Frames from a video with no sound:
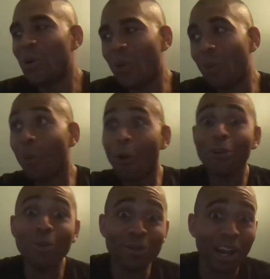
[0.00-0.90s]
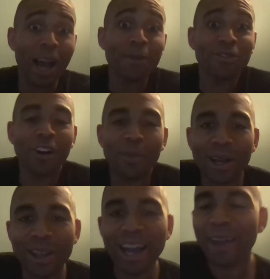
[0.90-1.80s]
multiple times throughout my
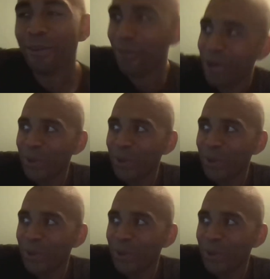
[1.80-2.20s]
life.